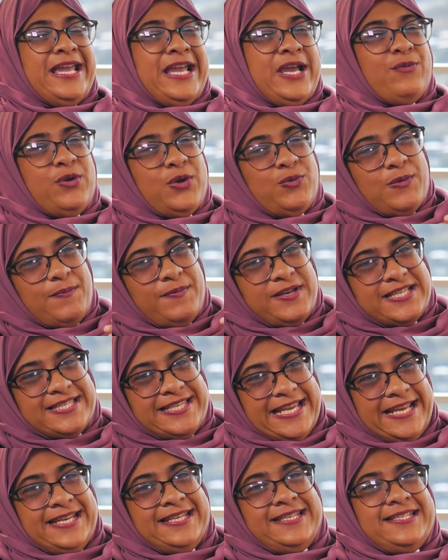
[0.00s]
And when we
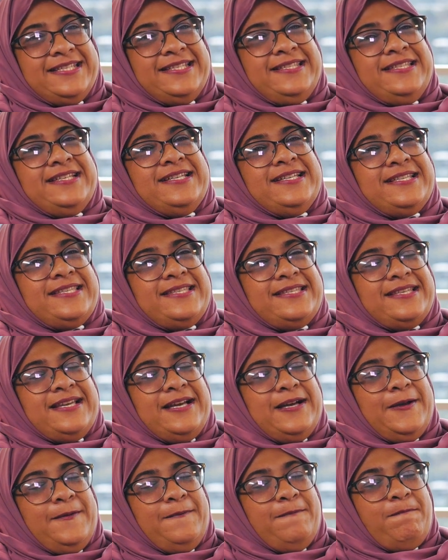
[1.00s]
presented this,
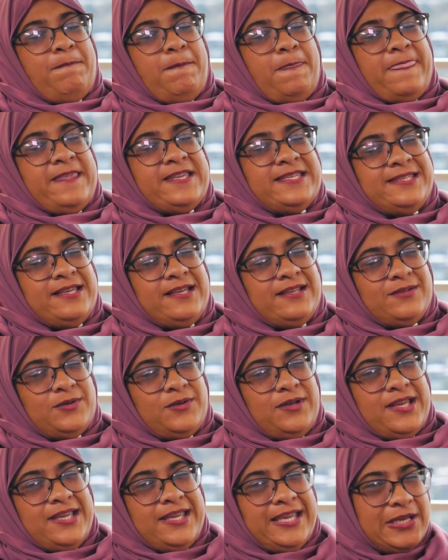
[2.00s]
they said,
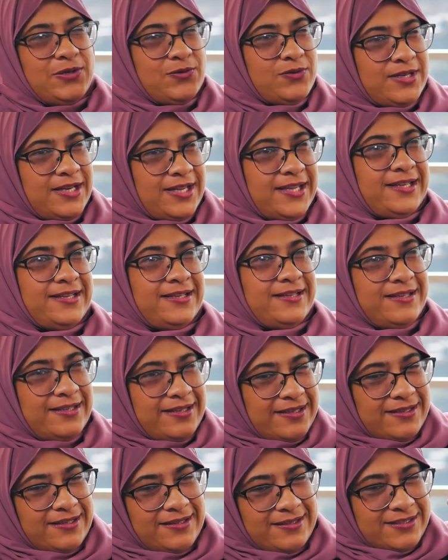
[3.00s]
okay, can you, like,
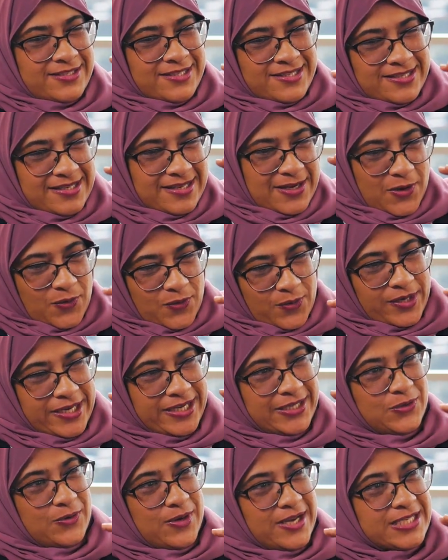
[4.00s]
just lower
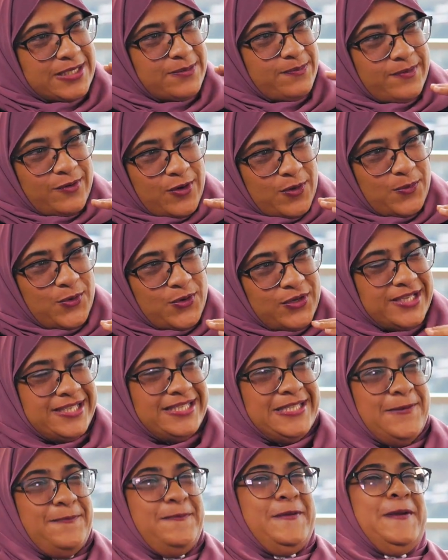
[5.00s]
it to us
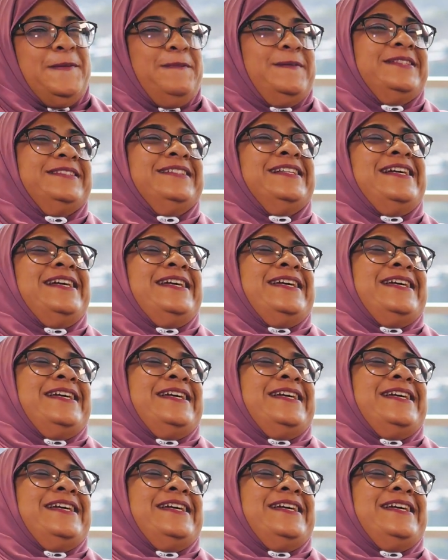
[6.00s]
community people?